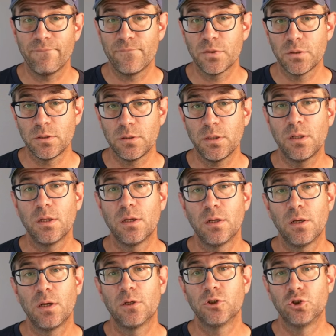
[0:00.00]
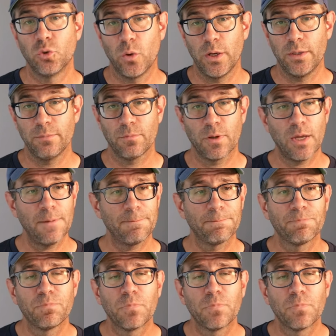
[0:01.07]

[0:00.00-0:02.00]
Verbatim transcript: full join, okay?